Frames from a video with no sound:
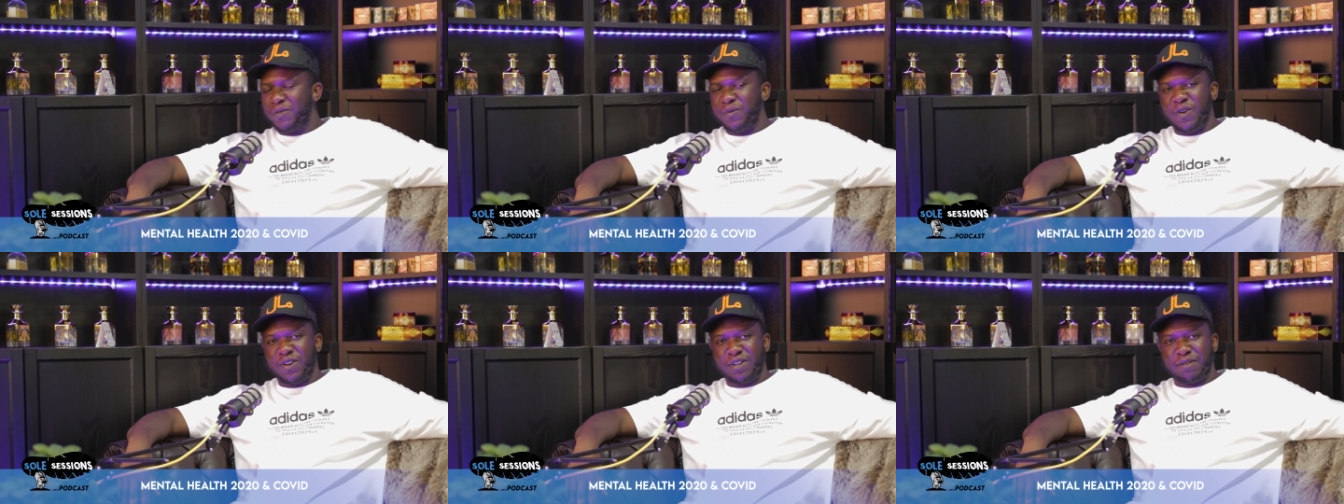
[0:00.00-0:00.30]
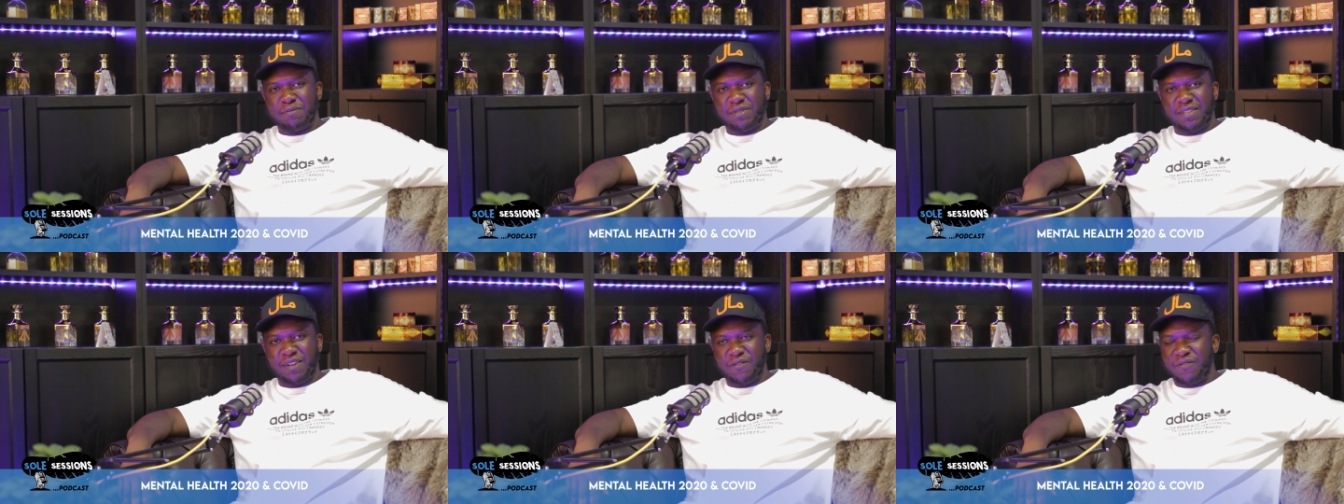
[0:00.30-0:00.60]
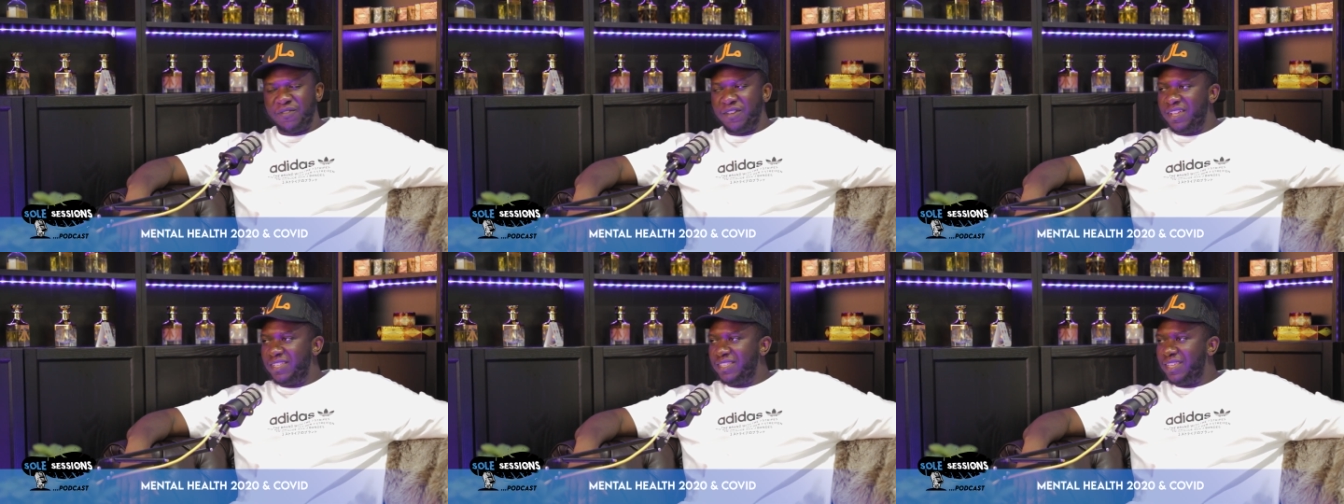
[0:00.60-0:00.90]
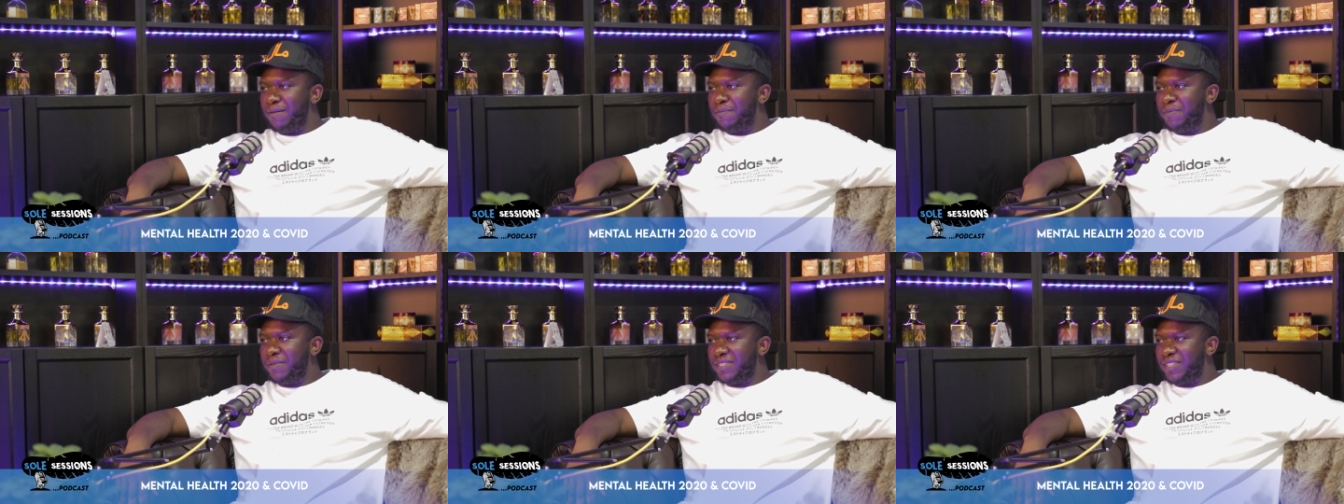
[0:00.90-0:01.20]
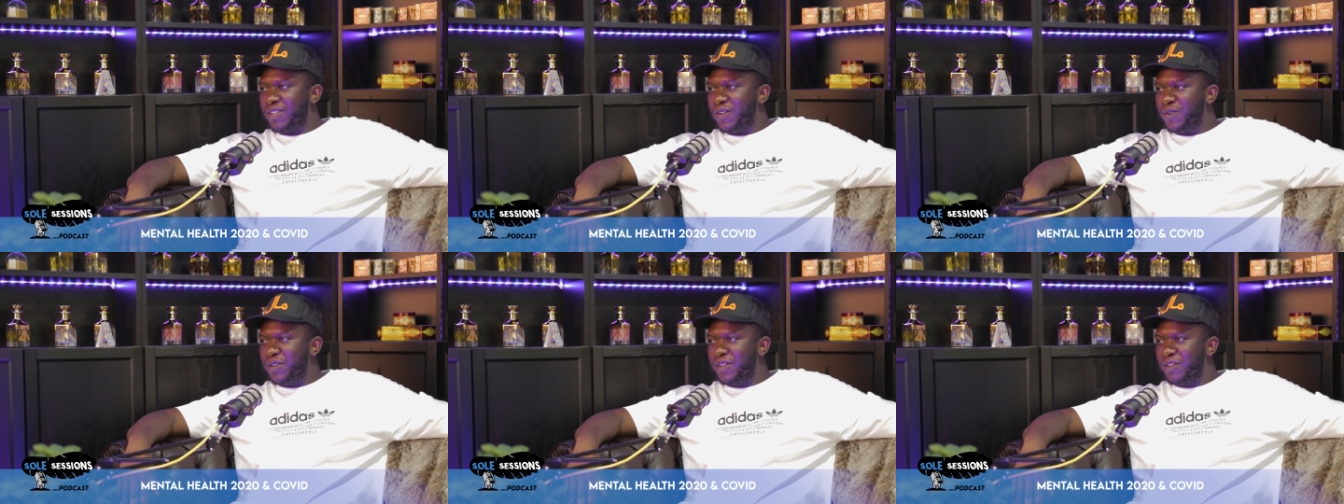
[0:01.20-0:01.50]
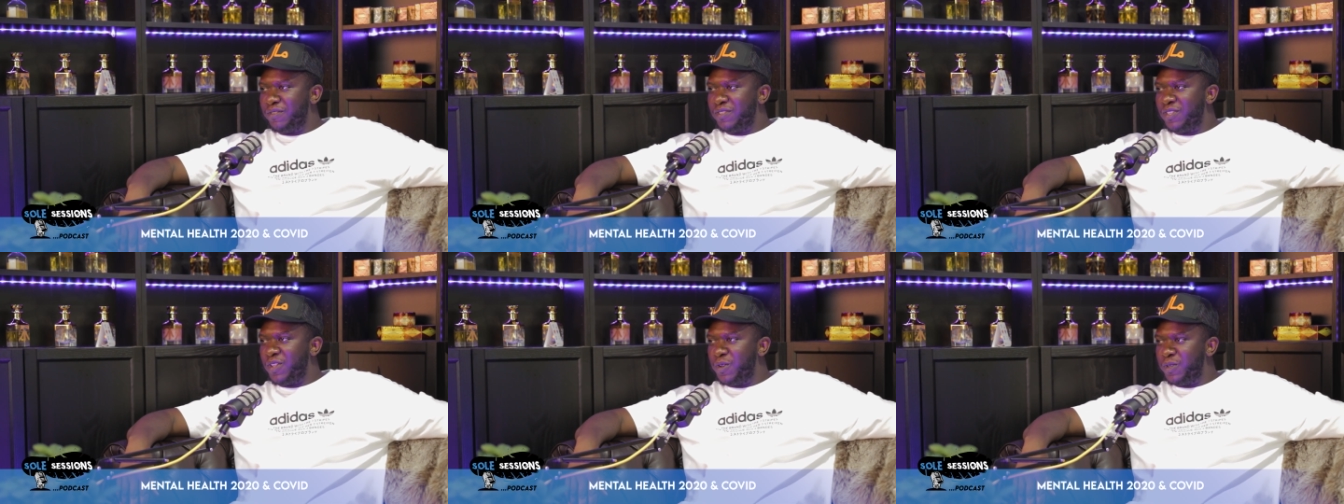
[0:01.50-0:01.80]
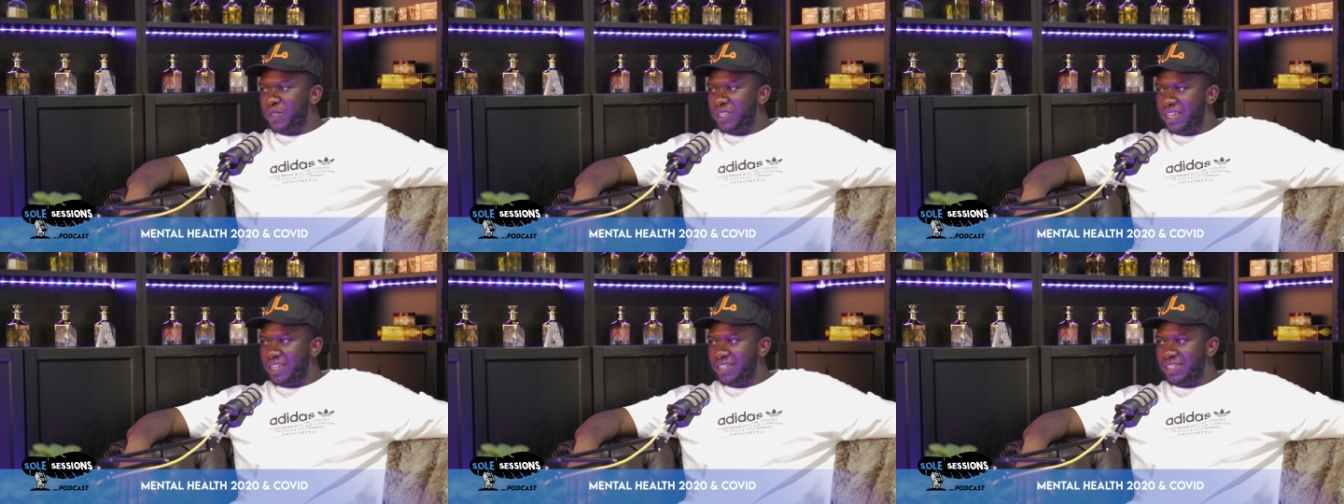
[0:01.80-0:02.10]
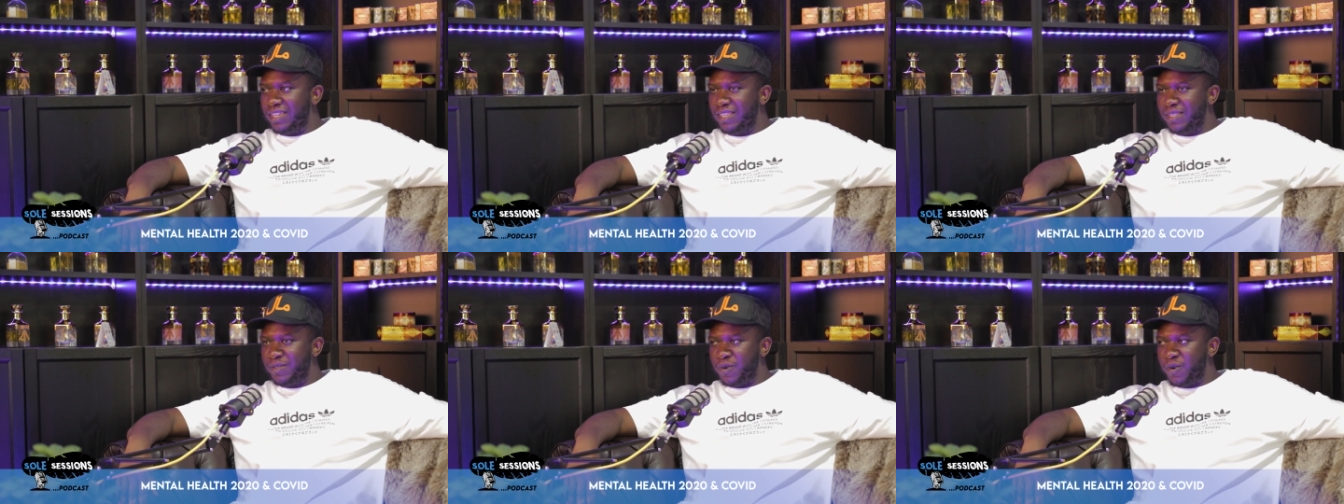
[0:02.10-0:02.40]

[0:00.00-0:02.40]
Welcome to the first episode of Soul Sessions.